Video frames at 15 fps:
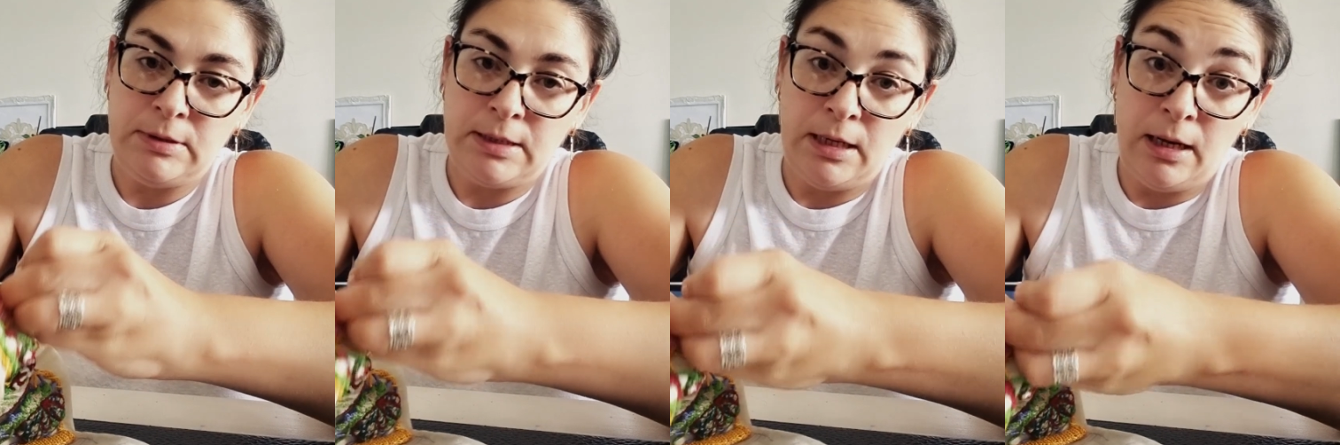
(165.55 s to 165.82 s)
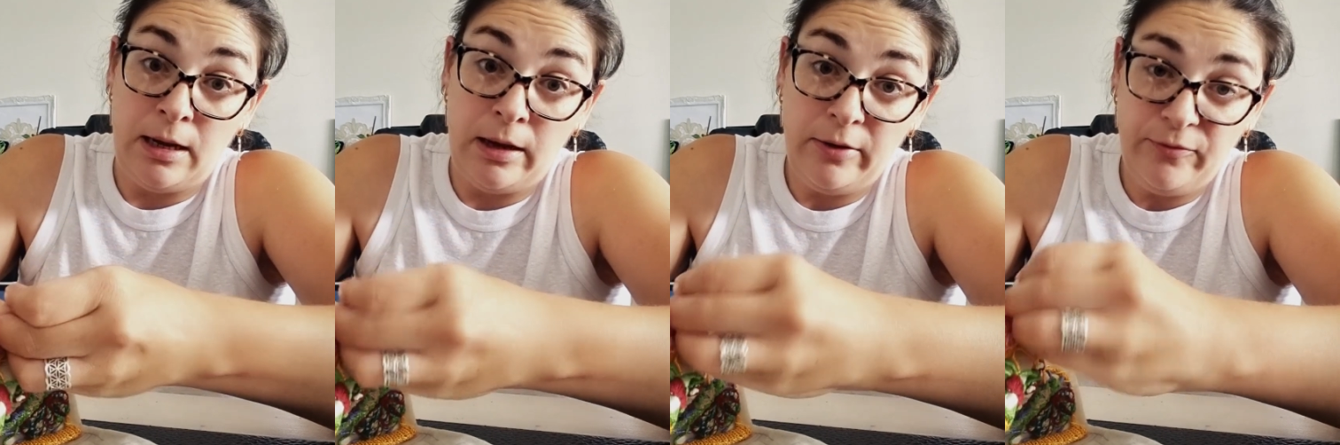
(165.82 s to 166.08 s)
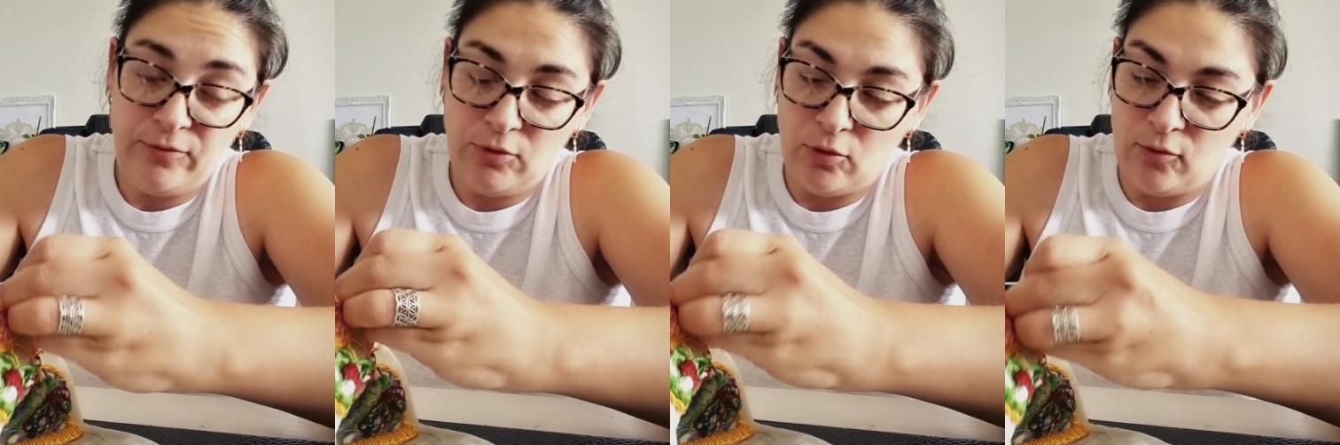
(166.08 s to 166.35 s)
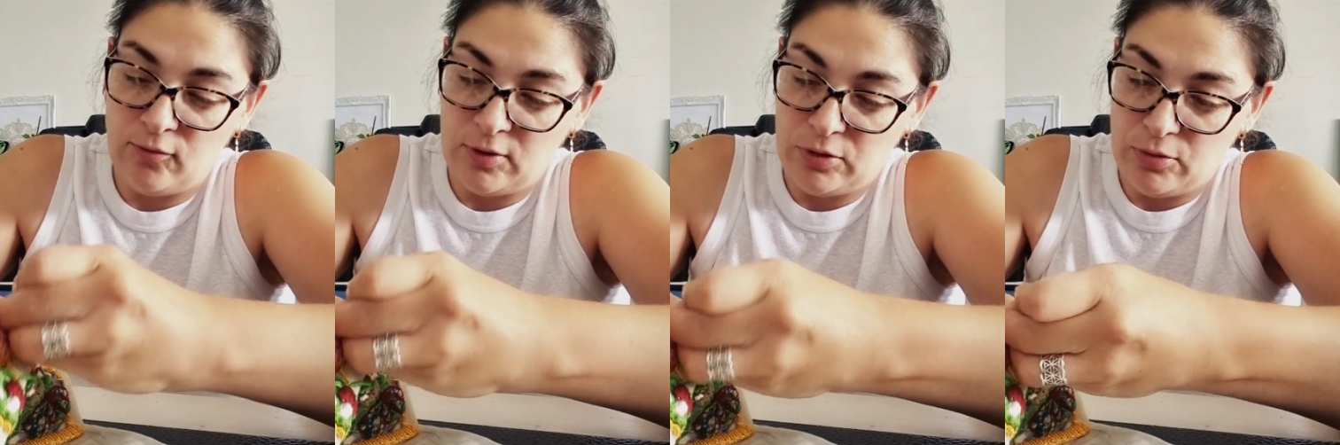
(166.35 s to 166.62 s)
the
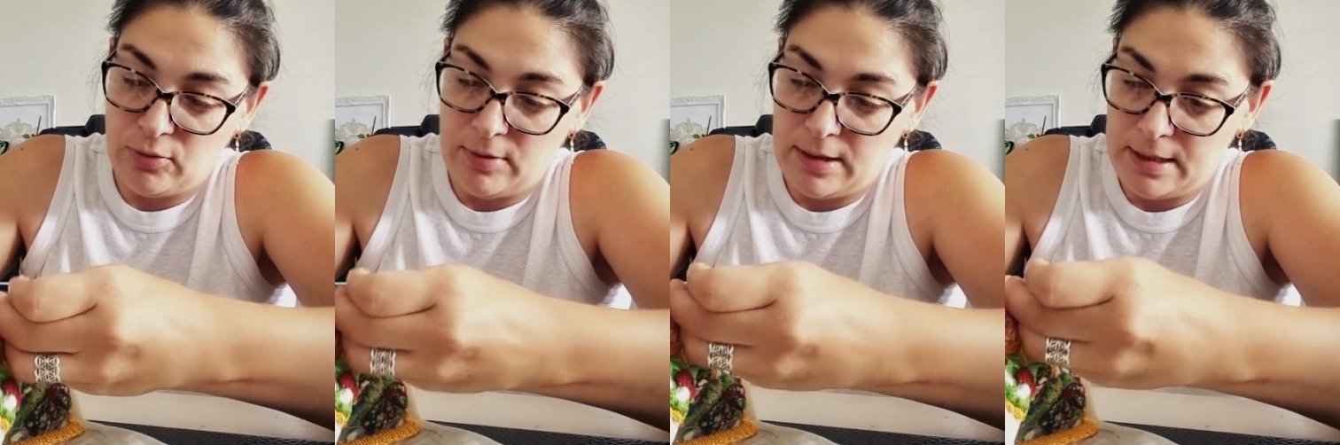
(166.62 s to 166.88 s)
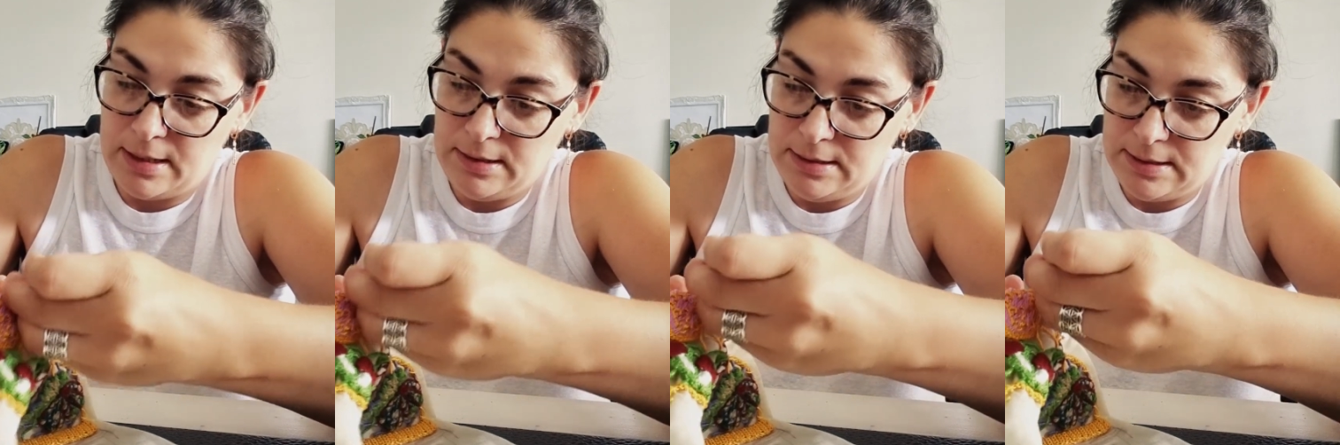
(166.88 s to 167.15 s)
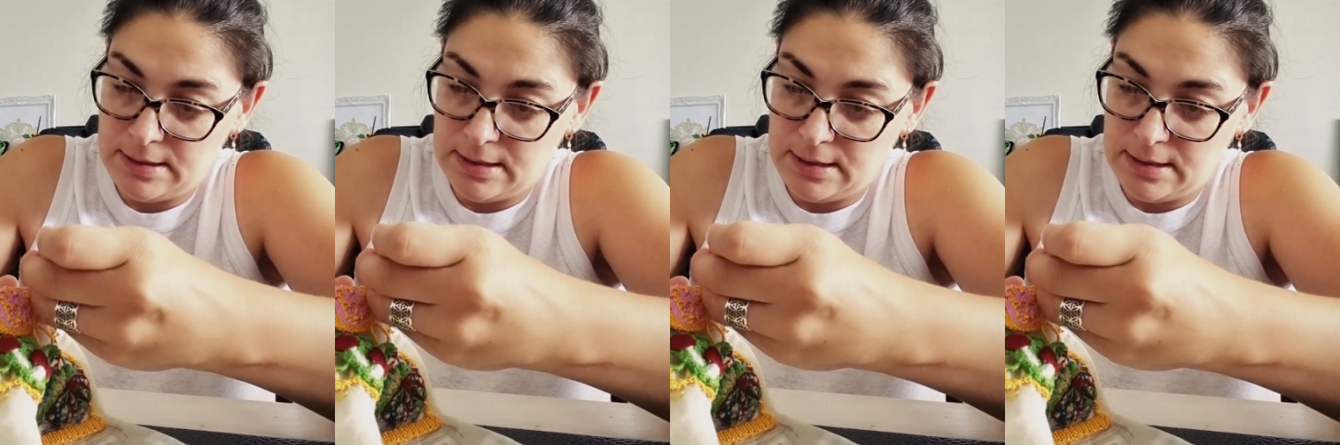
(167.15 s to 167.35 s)
leftover threads